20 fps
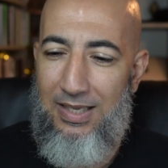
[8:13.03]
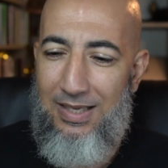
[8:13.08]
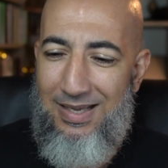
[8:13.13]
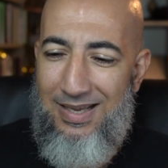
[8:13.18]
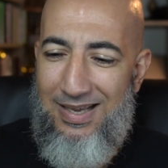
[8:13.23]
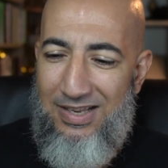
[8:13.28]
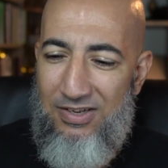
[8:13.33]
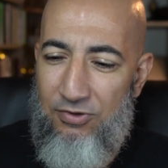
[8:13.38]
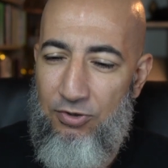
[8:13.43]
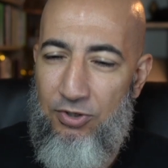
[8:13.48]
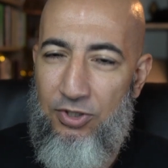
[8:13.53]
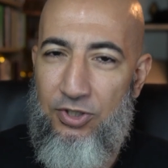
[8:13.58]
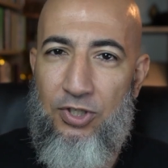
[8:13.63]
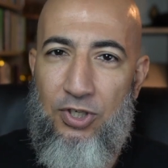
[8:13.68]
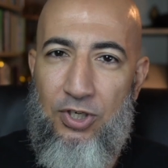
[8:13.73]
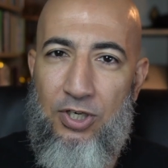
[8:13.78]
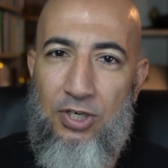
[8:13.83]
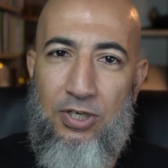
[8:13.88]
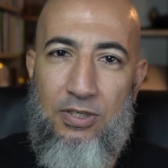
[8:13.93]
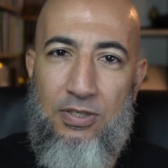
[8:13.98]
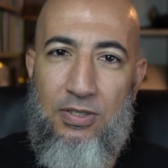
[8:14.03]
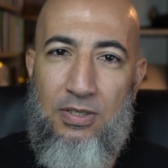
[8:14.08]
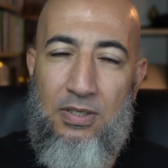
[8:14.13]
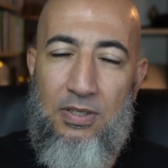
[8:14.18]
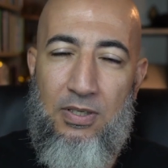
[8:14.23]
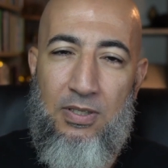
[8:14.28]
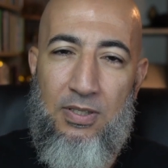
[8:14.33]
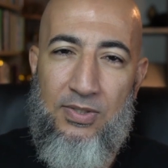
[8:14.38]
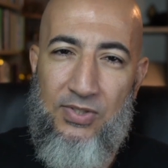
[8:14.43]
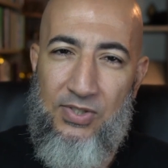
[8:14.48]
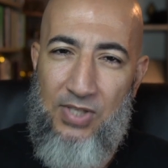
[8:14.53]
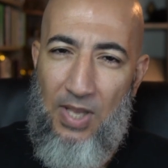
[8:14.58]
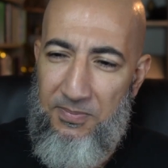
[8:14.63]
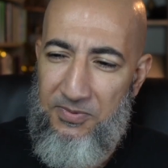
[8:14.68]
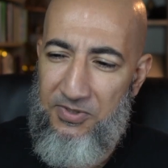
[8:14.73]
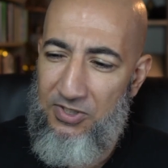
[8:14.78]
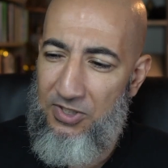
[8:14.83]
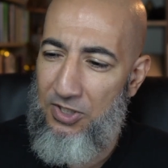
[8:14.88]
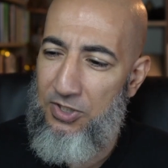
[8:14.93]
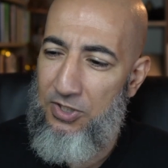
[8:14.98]
in return
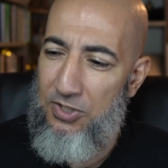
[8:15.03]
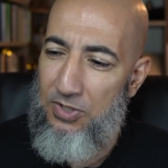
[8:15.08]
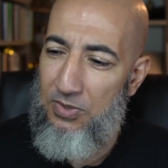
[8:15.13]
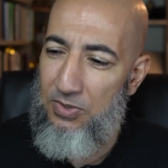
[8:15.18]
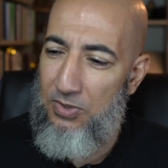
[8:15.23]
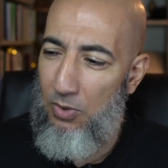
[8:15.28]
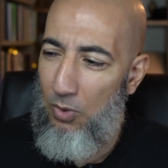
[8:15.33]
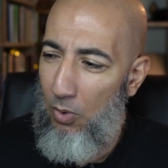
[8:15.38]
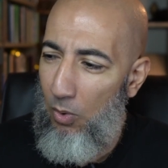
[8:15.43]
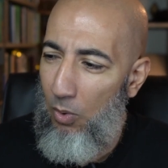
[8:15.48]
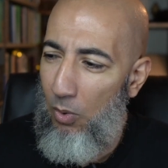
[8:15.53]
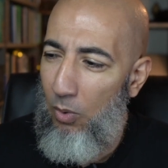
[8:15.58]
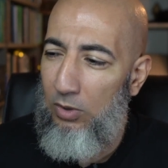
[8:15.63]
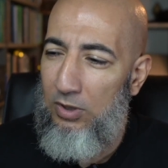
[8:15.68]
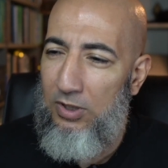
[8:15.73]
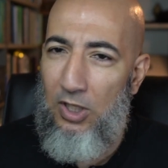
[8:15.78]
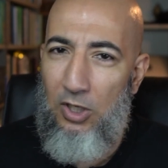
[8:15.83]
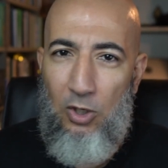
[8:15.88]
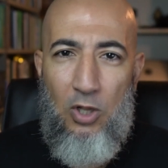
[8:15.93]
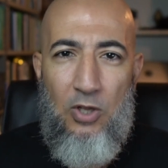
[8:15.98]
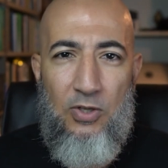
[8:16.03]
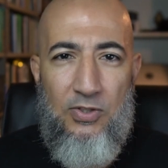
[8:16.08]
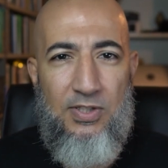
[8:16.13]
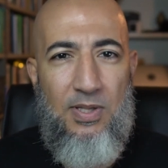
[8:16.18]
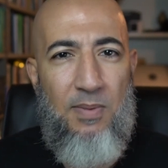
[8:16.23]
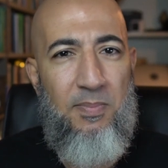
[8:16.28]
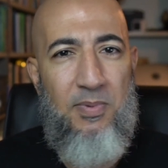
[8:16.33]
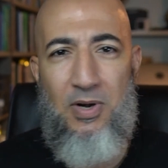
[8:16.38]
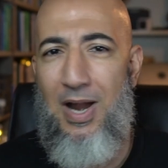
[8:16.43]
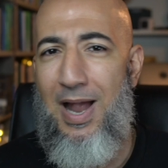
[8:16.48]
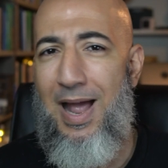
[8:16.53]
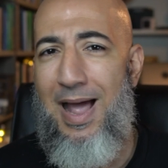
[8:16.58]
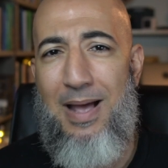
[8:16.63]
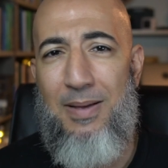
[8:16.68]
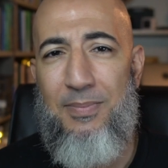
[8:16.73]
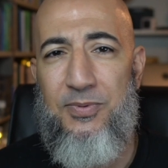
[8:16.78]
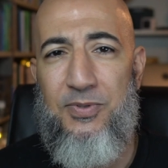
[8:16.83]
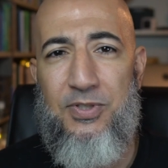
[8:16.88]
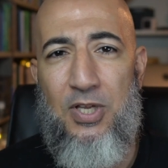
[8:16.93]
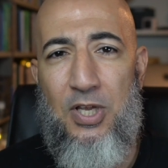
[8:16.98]
substitute all the loss that
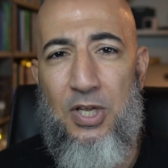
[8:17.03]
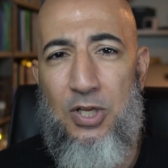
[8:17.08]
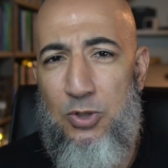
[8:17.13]
perhaps